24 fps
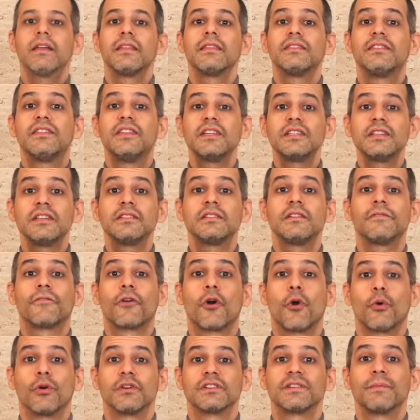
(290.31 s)
This is, of
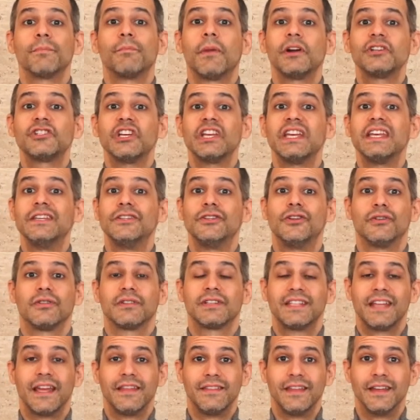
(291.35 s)
course, much easier
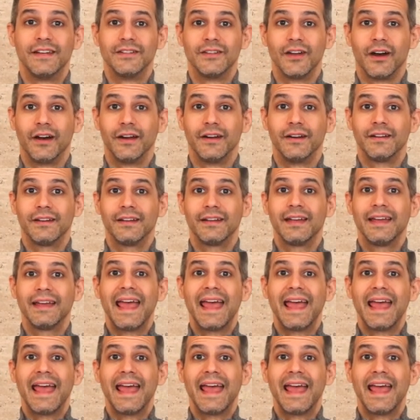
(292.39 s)
said than done.